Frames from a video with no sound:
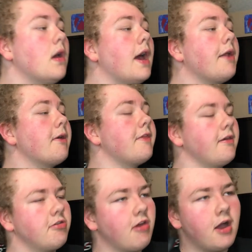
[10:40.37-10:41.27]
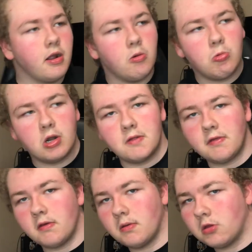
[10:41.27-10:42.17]
Anyway, they sung one of
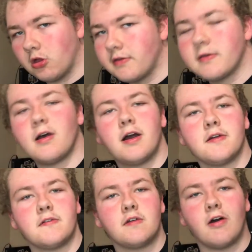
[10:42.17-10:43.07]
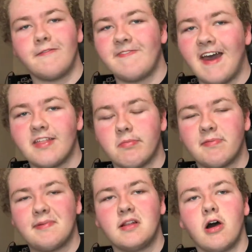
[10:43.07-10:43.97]
the good songs called Fathoms
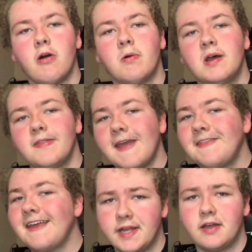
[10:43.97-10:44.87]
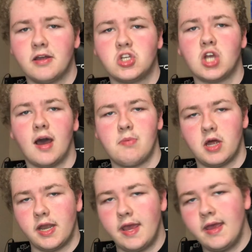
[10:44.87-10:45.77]
Below. They did a good job
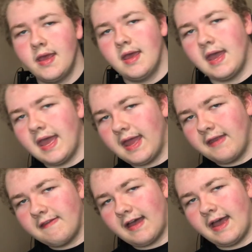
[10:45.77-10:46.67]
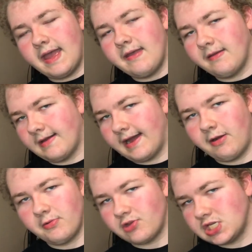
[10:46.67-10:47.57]
on it. And I
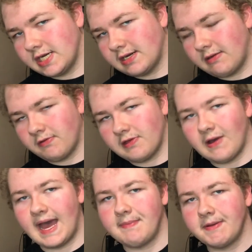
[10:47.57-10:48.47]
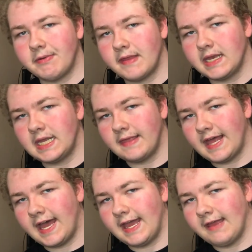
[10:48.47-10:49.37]
almost cheered. I was so happy when they did
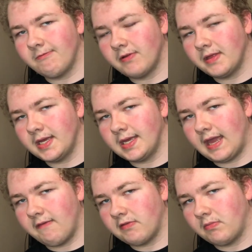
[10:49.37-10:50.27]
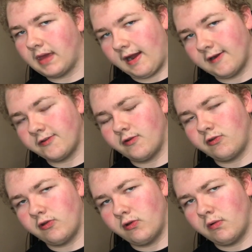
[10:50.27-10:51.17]
that. It really gave some character
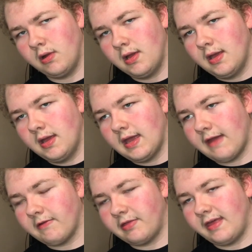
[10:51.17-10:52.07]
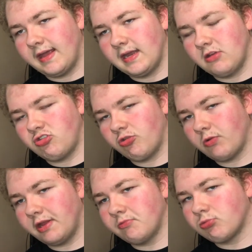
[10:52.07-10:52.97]
to everything. And it just
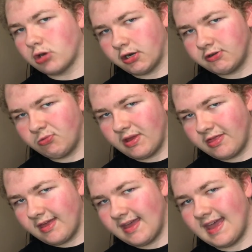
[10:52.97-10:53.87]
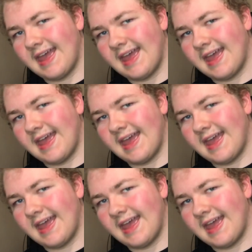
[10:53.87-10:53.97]
really worked with it.